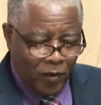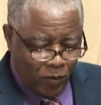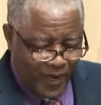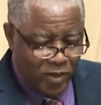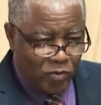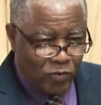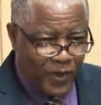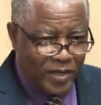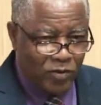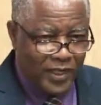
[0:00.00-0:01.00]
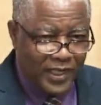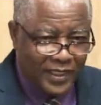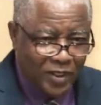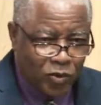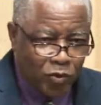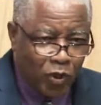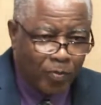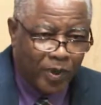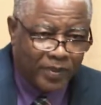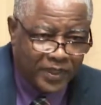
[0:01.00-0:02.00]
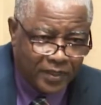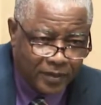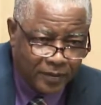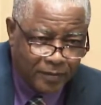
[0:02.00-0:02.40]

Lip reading: when you need it to suit your purposes.